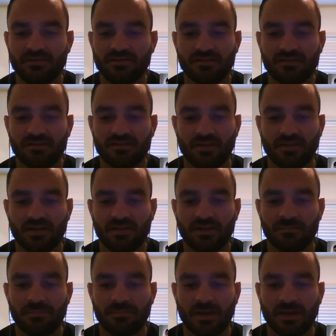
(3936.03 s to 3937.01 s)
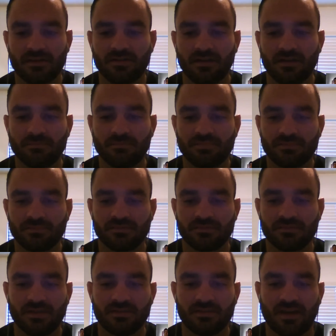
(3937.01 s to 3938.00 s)
doesn't try to get back up,
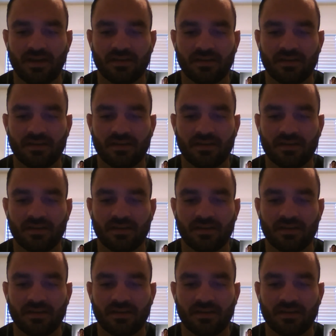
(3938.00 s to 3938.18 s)
then